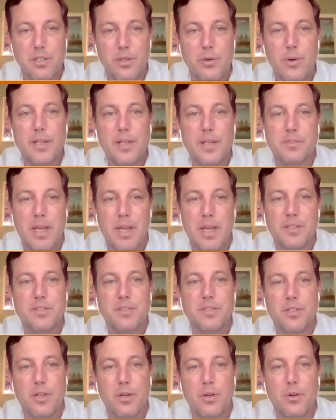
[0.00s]
U S,
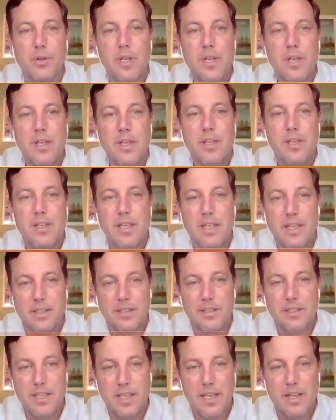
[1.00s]
Mexico,
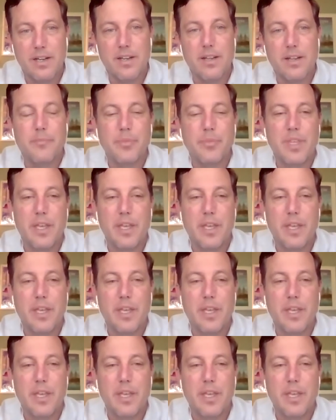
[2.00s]
and Canada.